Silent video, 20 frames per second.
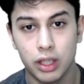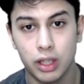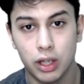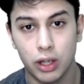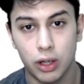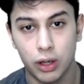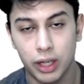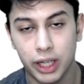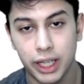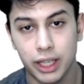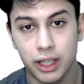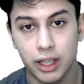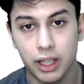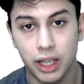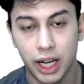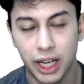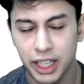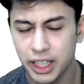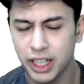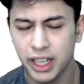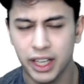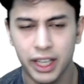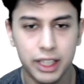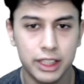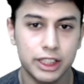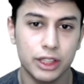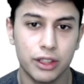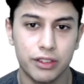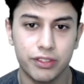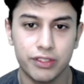alright, and it
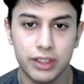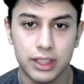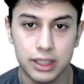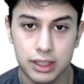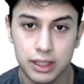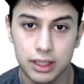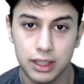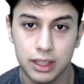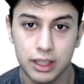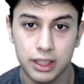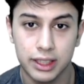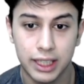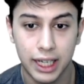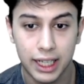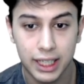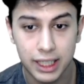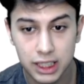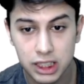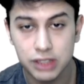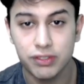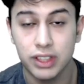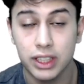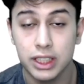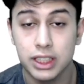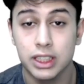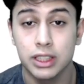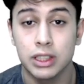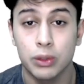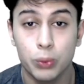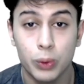hits your face. That is
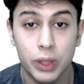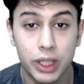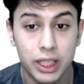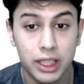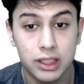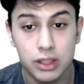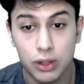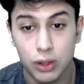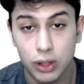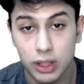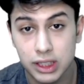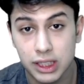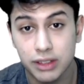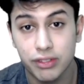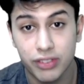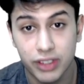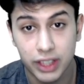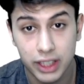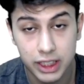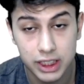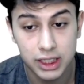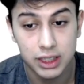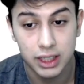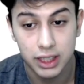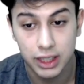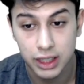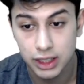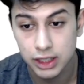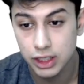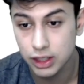friction. The wind is causing friction
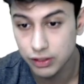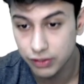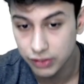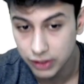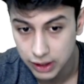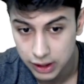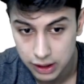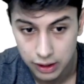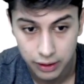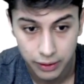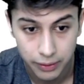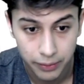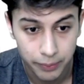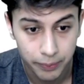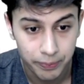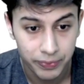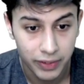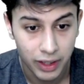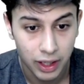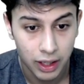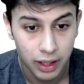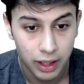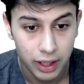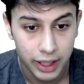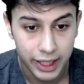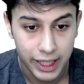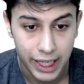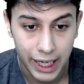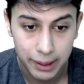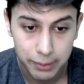against your face.
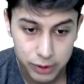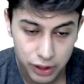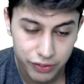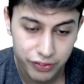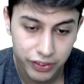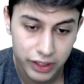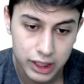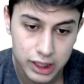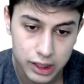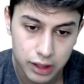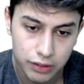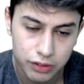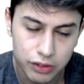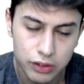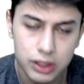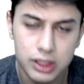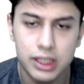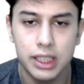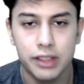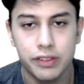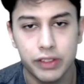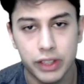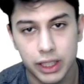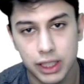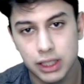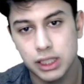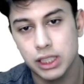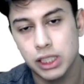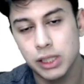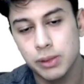Types of frictional force, there are
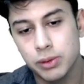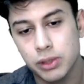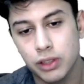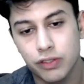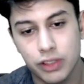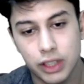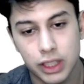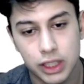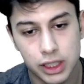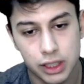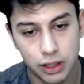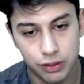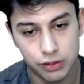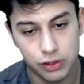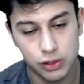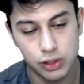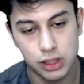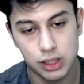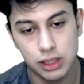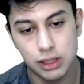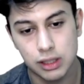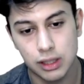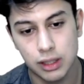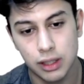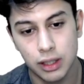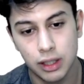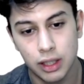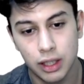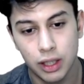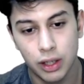various types of frictional forces.
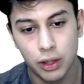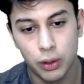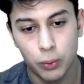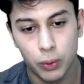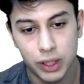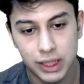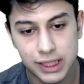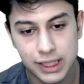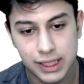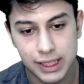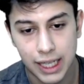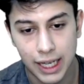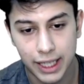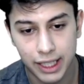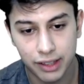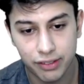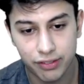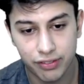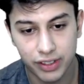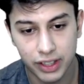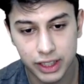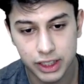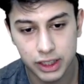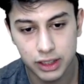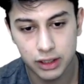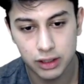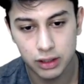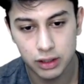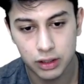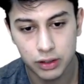One is static
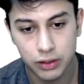friction,